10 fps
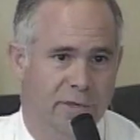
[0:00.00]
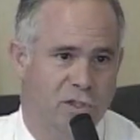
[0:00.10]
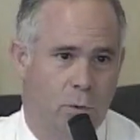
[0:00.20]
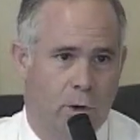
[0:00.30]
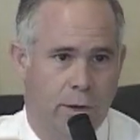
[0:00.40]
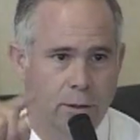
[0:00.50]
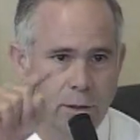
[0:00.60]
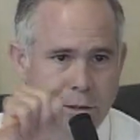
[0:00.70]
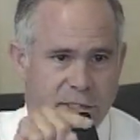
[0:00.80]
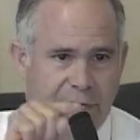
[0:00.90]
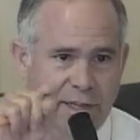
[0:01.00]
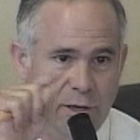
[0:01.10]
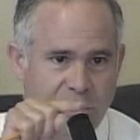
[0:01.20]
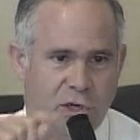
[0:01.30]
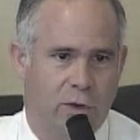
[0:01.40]
Mr. Warren stated
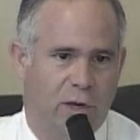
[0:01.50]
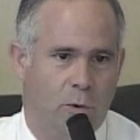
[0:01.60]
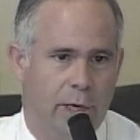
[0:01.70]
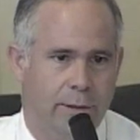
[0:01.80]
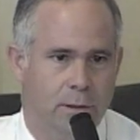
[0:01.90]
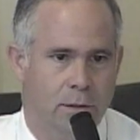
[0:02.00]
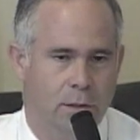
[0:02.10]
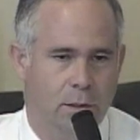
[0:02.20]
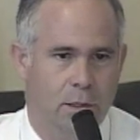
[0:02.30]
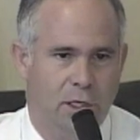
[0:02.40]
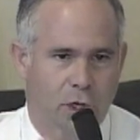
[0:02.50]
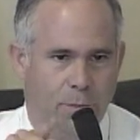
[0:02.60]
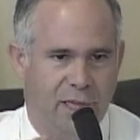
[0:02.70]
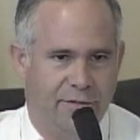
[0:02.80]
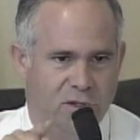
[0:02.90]
there was only one.
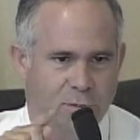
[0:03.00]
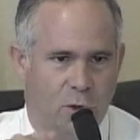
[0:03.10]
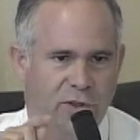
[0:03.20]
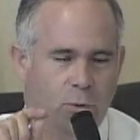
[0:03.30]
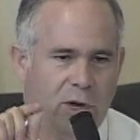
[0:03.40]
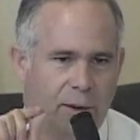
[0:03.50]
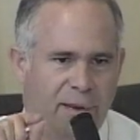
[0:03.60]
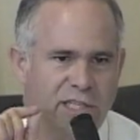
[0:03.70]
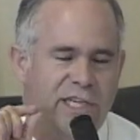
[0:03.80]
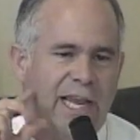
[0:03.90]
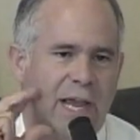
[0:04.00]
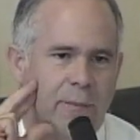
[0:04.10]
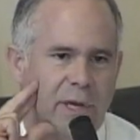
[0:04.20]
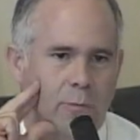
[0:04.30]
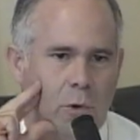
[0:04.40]
You believe there's more than one. I'm asking
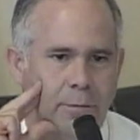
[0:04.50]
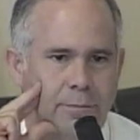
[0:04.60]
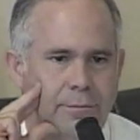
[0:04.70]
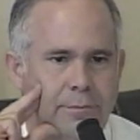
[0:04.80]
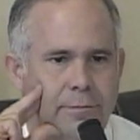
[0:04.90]
how many more?